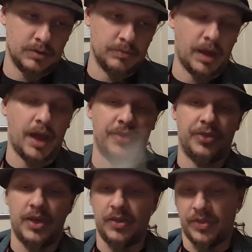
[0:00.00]
but I
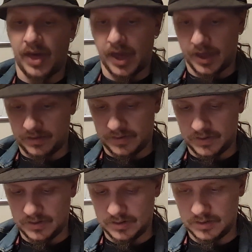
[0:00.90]
think that
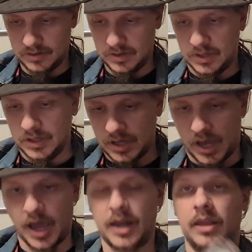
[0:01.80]

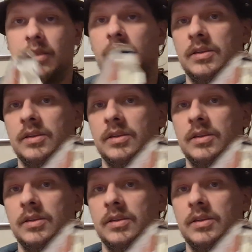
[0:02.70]
had